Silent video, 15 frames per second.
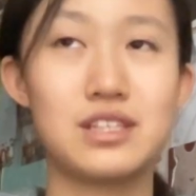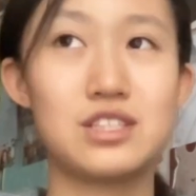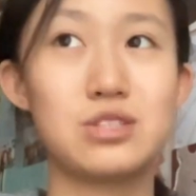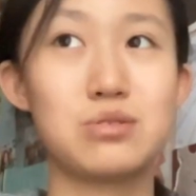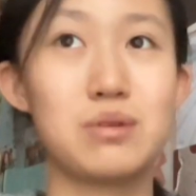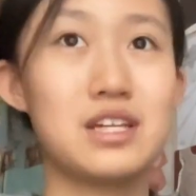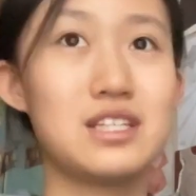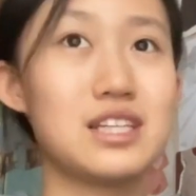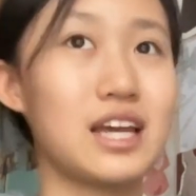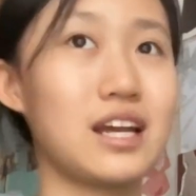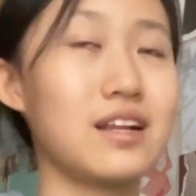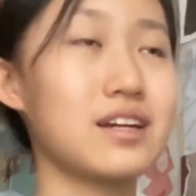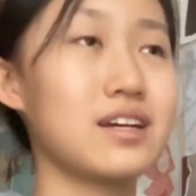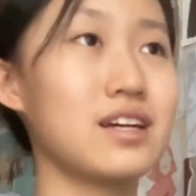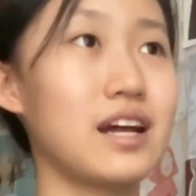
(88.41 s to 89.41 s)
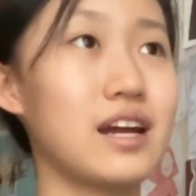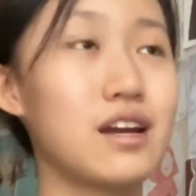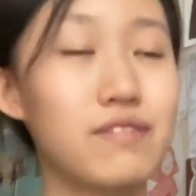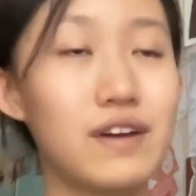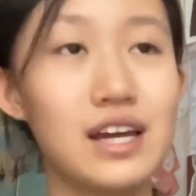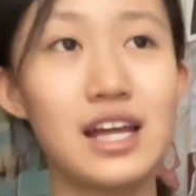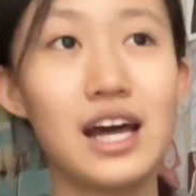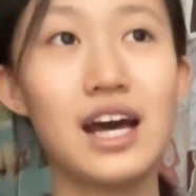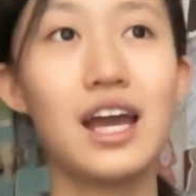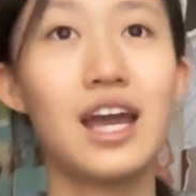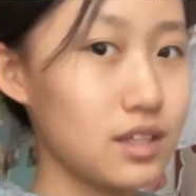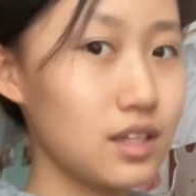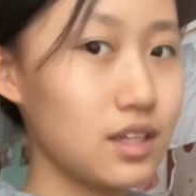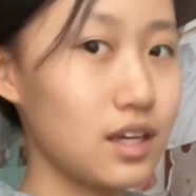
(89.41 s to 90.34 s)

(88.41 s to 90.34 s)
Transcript: Just wanted to clarify that,